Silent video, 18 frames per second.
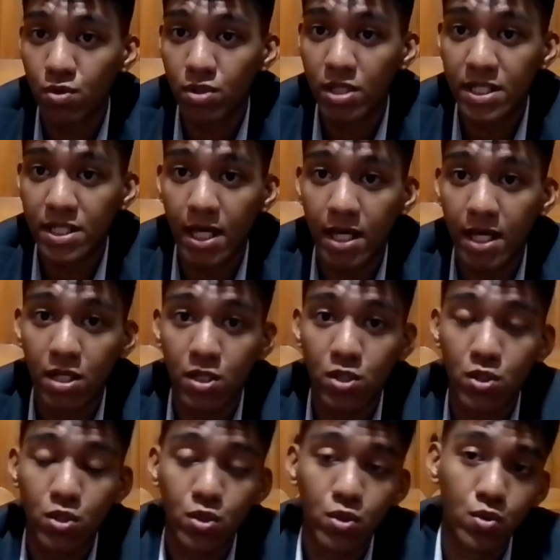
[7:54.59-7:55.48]

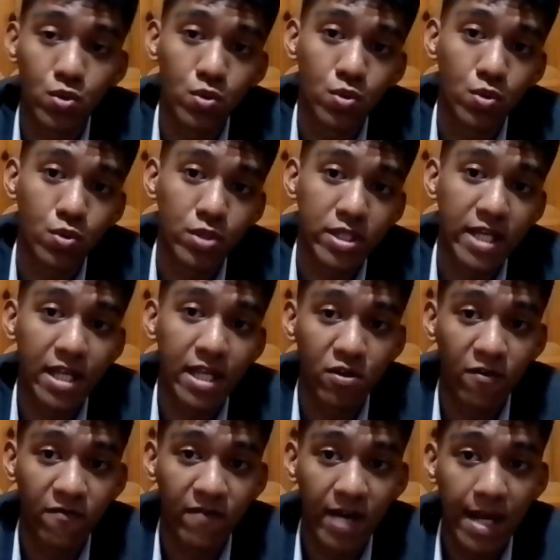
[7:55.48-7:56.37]
decided to take
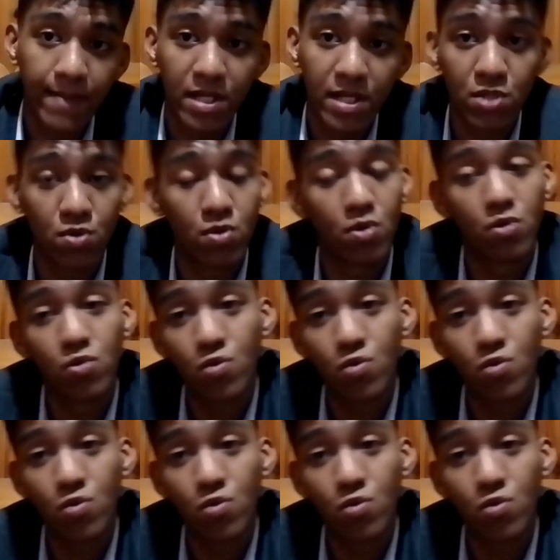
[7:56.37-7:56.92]
their families to the